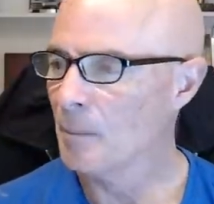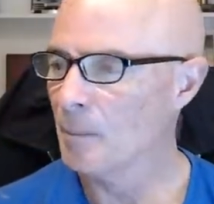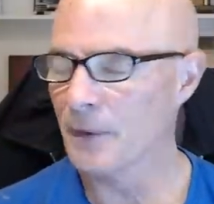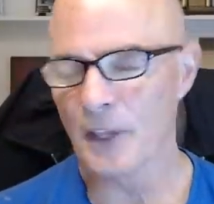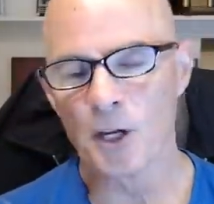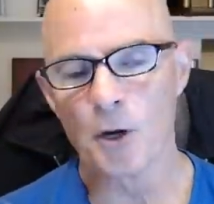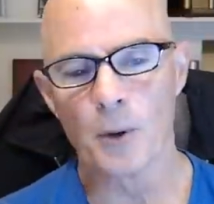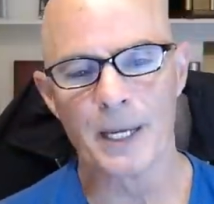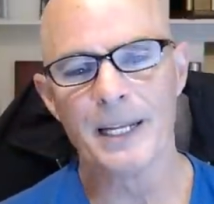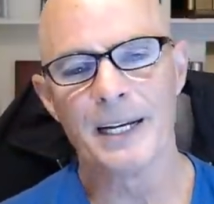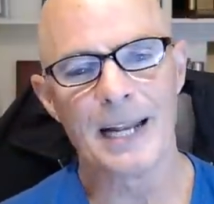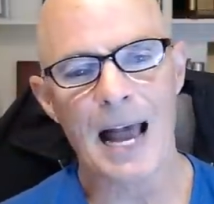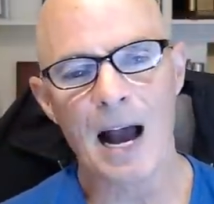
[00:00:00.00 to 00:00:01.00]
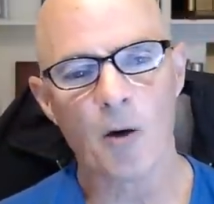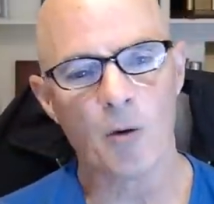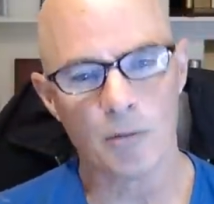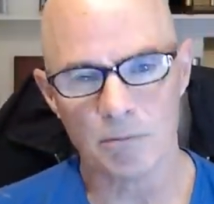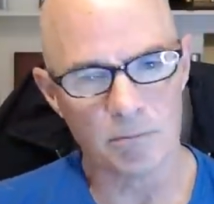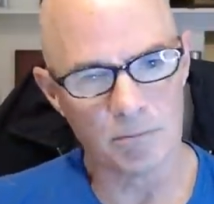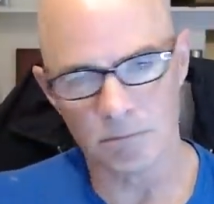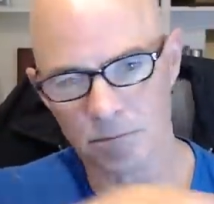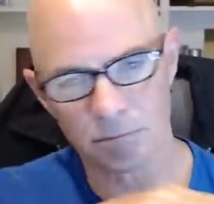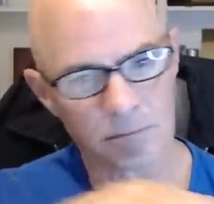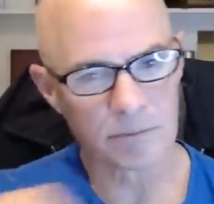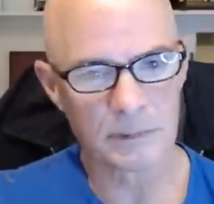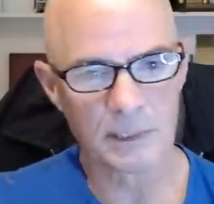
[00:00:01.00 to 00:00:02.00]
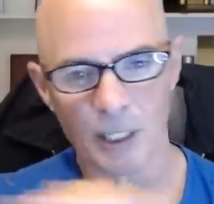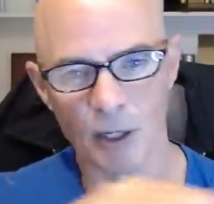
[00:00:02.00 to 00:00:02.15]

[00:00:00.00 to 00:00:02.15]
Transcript: But they go in and out, you